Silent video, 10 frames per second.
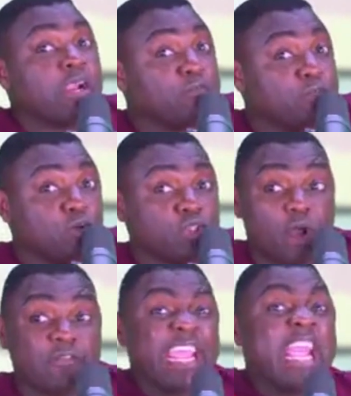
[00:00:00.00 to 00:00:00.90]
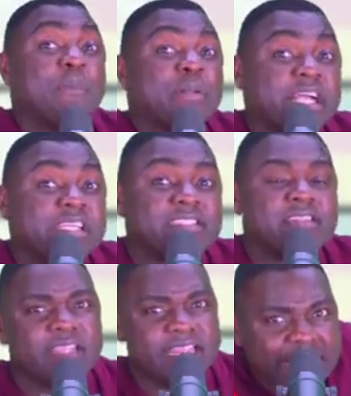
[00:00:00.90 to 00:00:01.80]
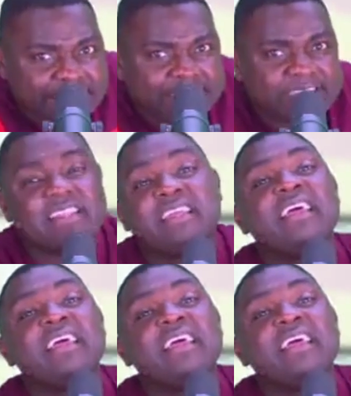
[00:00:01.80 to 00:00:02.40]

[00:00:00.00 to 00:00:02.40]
Did they overlook it? Did they